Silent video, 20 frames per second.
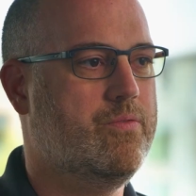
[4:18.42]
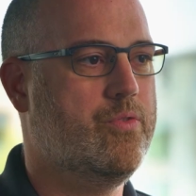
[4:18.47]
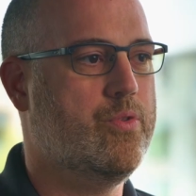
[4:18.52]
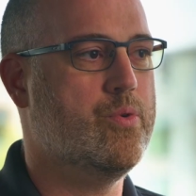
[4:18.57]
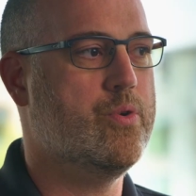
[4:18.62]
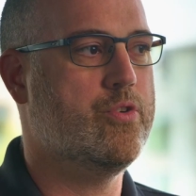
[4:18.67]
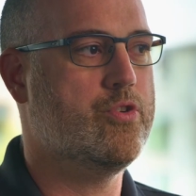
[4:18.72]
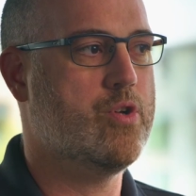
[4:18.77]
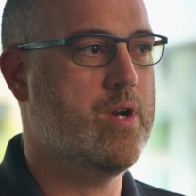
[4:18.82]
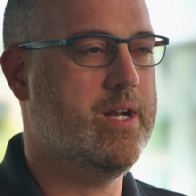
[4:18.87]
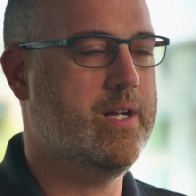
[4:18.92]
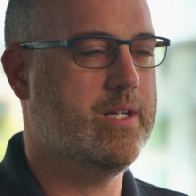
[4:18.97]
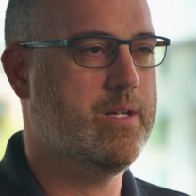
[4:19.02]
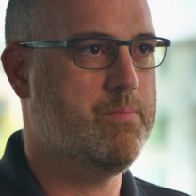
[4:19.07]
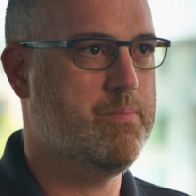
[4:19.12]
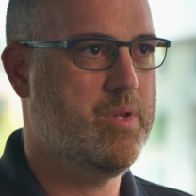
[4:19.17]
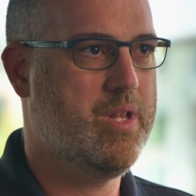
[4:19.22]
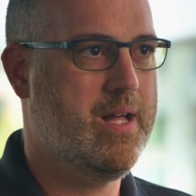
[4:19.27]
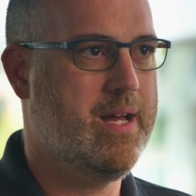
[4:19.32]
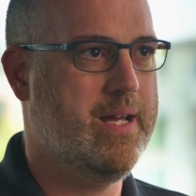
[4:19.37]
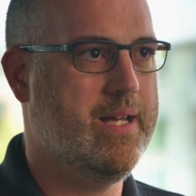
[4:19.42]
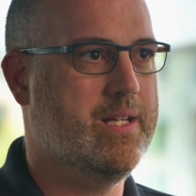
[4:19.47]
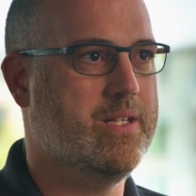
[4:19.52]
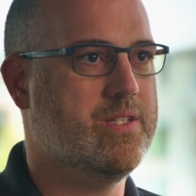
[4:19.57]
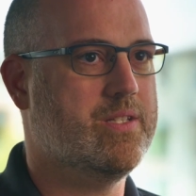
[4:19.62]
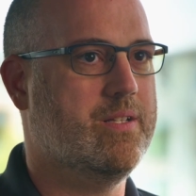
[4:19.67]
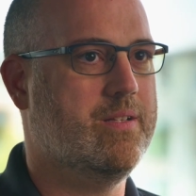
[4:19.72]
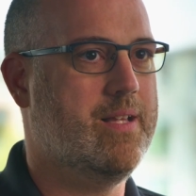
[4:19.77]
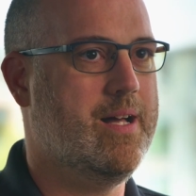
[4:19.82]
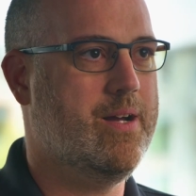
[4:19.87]
Through trade
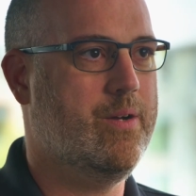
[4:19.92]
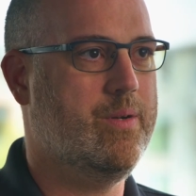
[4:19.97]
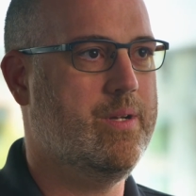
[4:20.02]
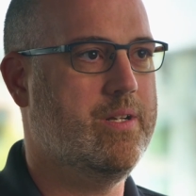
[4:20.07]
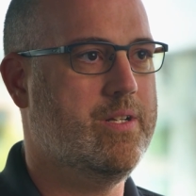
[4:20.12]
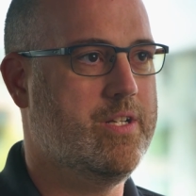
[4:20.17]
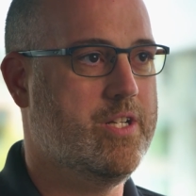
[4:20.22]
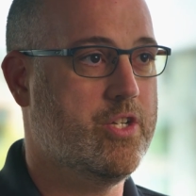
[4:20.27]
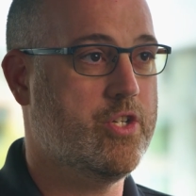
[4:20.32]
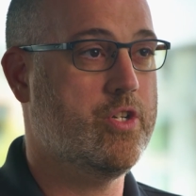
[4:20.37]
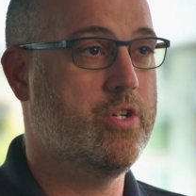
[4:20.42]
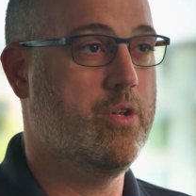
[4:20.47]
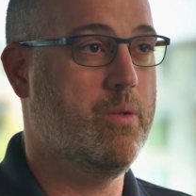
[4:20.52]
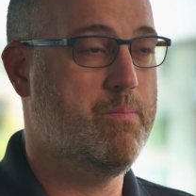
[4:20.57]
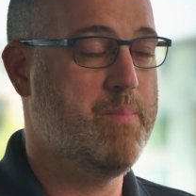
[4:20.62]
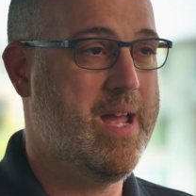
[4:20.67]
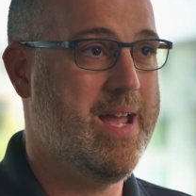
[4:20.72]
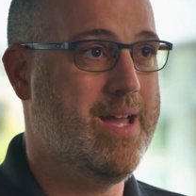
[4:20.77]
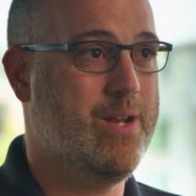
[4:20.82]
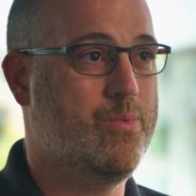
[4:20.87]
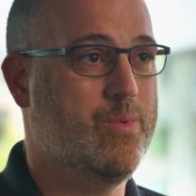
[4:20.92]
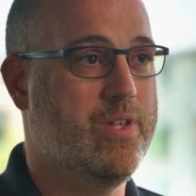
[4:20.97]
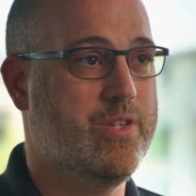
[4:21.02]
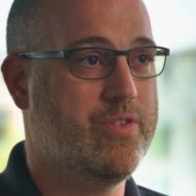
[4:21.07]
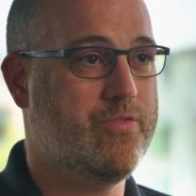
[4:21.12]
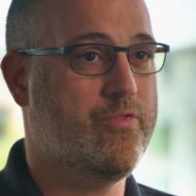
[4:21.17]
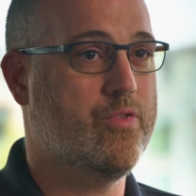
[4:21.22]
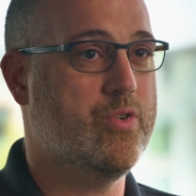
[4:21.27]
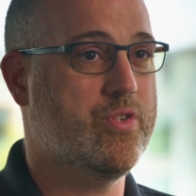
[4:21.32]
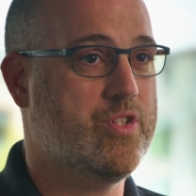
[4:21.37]
compliance, allowing additional
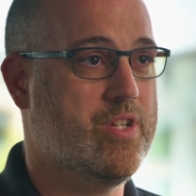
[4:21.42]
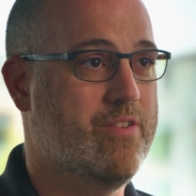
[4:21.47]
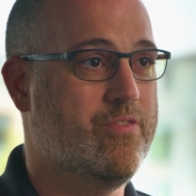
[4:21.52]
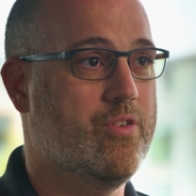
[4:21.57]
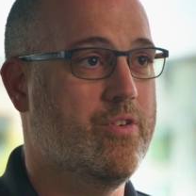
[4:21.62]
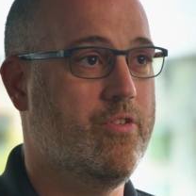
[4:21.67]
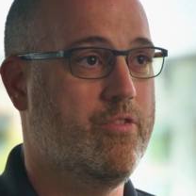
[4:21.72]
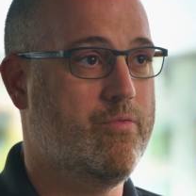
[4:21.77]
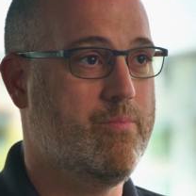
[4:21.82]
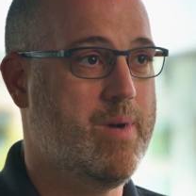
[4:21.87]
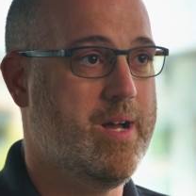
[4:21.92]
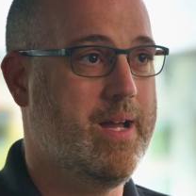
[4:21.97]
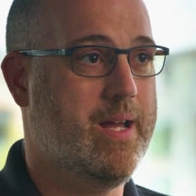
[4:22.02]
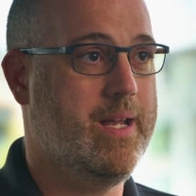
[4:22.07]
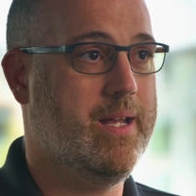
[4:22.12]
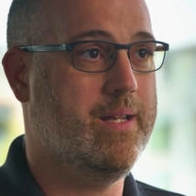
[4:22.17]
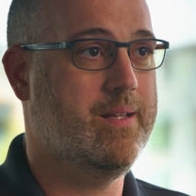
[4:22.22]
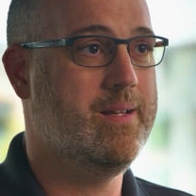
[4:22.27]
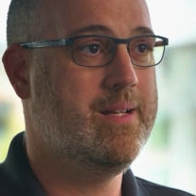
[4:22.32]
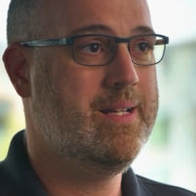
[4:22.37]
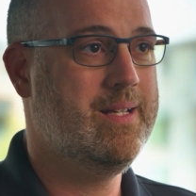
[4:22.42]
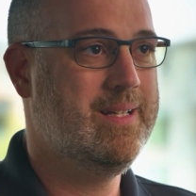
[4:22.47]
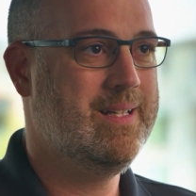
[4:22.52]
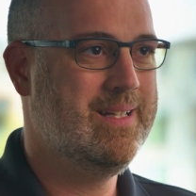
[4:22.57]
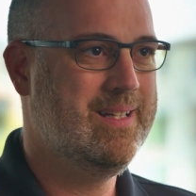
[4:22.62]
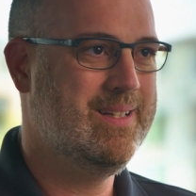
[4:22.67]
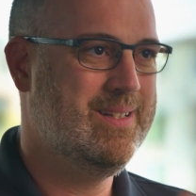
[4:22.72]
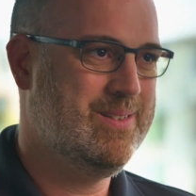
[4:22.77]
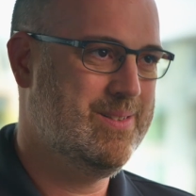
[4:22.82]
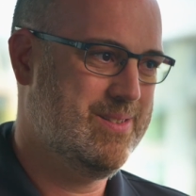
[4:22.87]
bandwidth for several of my
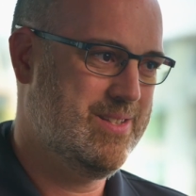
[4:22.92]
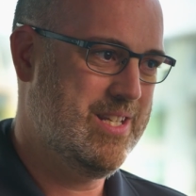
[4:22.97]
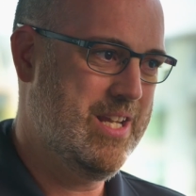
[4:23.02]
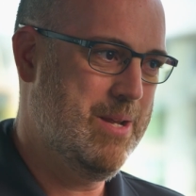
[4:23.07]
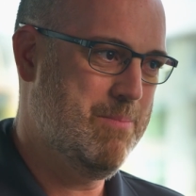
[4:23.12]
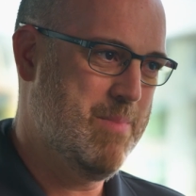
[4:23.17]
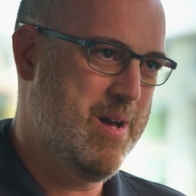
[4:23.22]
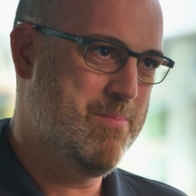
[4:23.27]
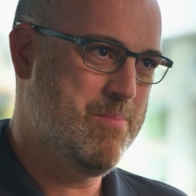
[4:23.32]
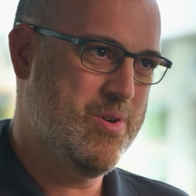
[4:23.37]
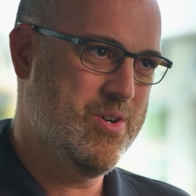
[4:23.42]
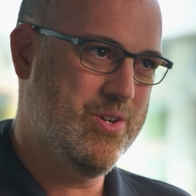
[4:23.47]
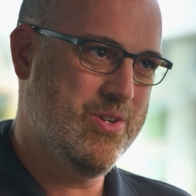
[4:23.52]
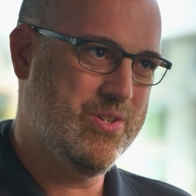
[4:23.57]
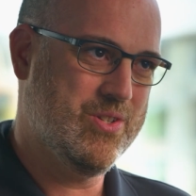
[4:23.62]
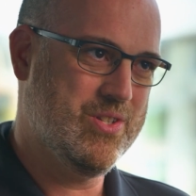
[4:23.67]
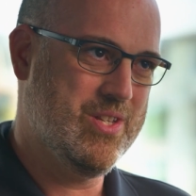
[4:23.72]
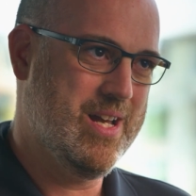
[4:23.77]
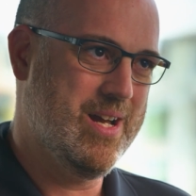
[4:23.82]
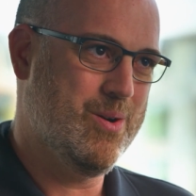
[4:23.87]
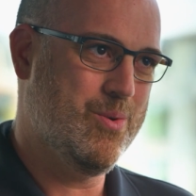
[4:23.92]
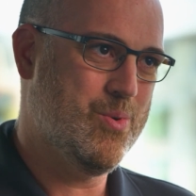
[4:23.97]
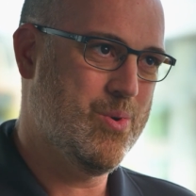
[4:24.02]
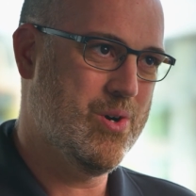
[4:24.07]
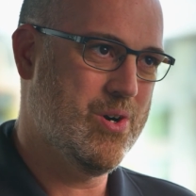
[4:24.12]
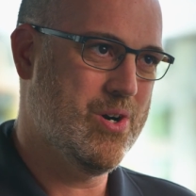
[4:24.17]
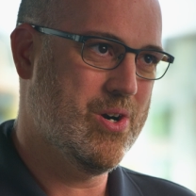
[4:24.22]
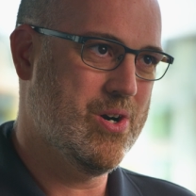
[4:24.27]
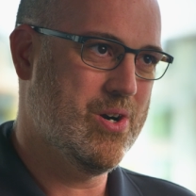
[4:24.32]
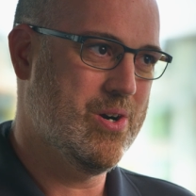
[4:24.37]
team members that
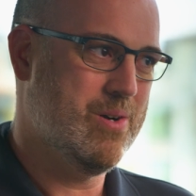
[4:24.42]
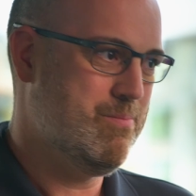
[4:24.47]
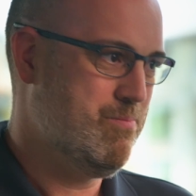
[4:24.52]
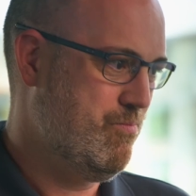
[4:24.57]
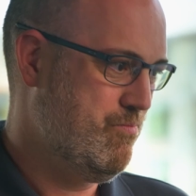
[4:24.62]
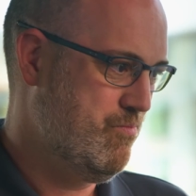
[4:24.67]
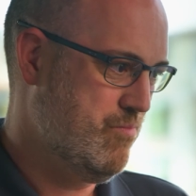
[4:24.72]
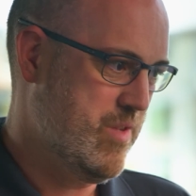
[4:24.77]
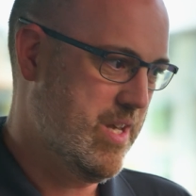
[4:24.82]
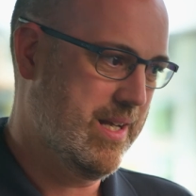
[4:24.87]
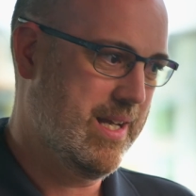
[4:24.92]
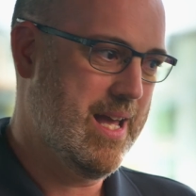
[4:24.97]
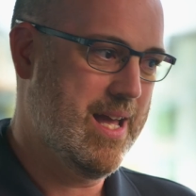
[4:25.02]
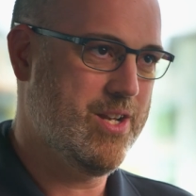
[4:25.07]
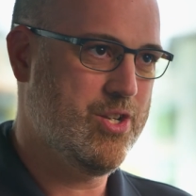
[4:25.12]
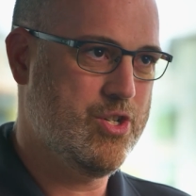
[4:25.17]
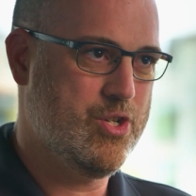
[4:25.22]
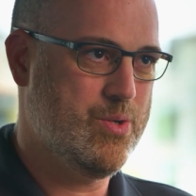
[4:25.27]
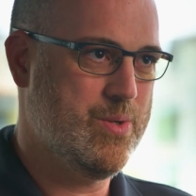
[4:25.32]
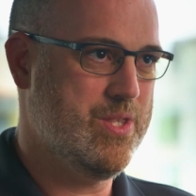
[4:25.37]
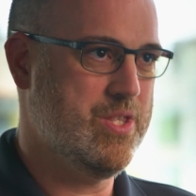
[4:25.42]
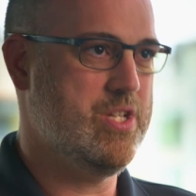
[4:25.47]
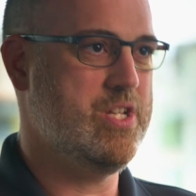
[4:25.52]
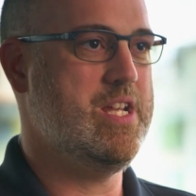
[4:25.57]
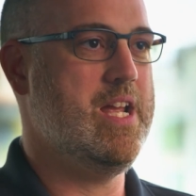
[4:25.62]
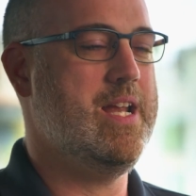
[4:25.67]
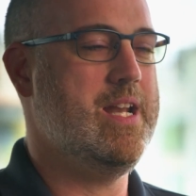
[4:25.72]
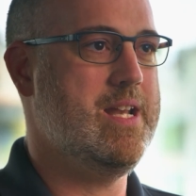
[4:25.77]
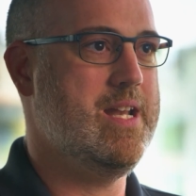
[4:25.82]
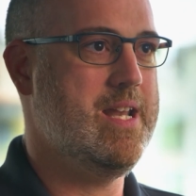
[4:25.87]
were, again, doing the
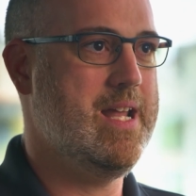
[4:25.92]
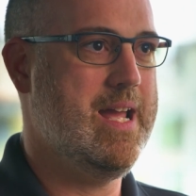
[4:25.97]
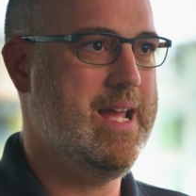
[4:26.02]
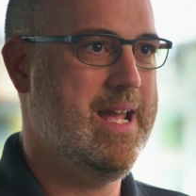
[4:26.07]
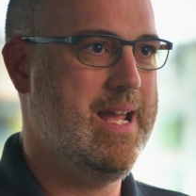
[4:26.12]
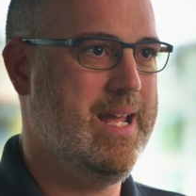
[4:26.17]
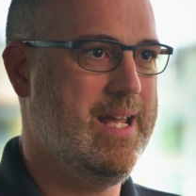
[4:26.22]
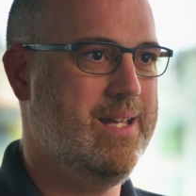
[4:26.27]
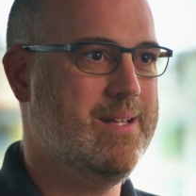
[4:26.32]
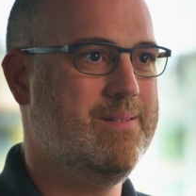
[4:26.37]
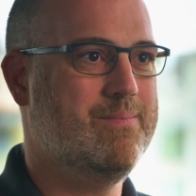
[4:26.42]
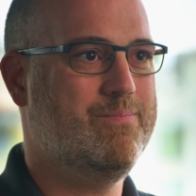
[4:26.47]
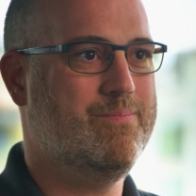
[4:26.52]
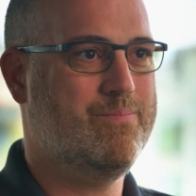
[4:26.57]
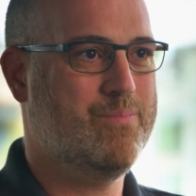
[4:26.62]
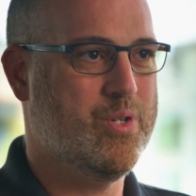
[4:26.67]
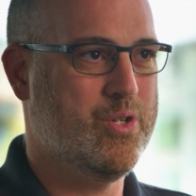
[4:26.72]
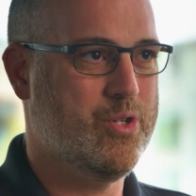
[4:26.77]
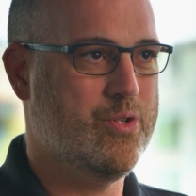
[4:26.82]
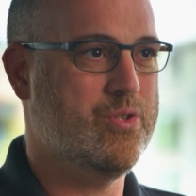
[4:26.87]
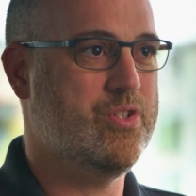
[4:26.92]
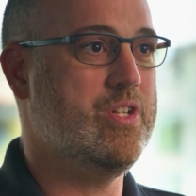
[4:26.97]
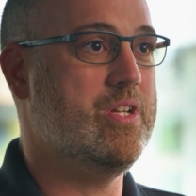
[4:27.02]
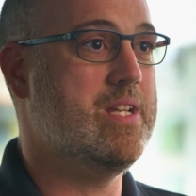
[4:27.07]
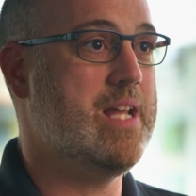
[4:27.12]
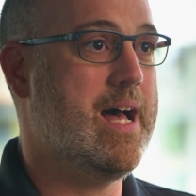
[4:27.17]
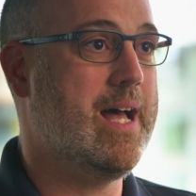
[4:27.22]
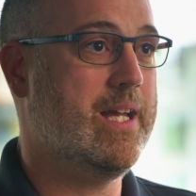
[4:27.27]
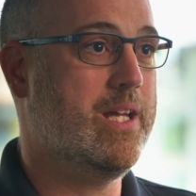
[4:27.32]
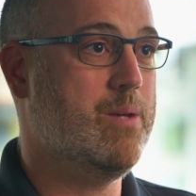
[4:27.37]
day-to-day,
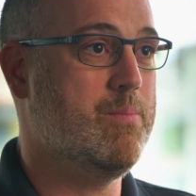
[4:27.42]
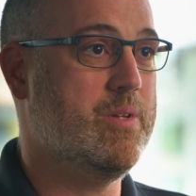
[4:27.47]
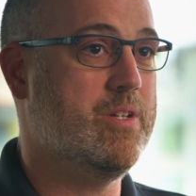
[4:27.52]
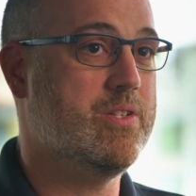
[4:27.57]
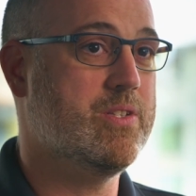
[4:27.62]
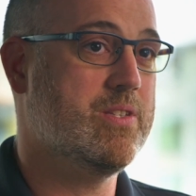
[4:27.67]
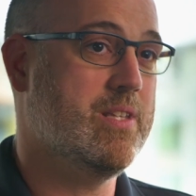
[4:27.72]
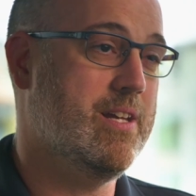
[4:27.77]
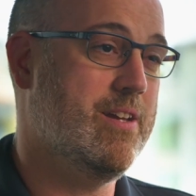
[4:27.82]
producing documents.